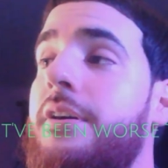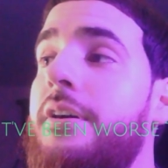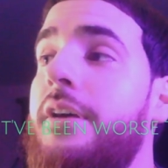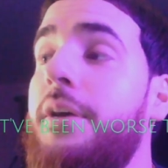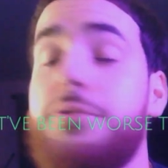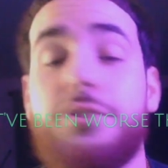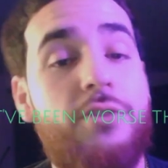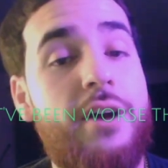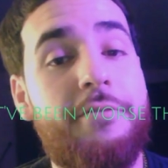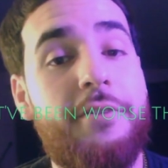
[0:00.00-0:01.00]
It was a
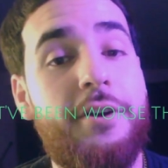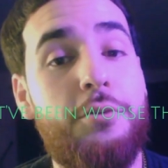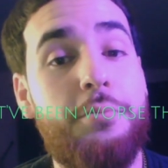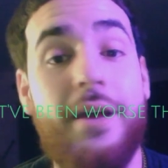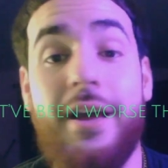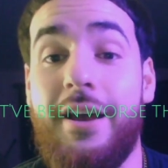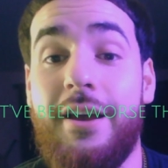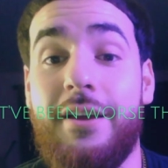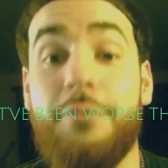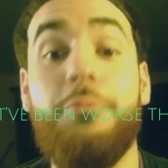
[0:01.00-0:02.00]
cry for help,
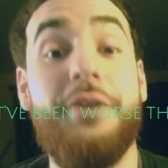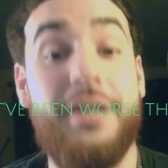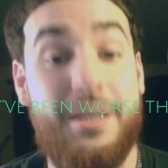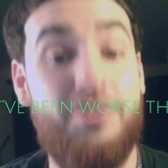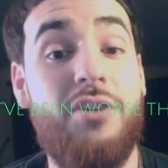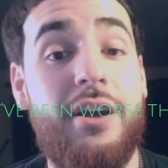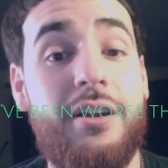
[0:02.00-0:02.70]
and we kept crying.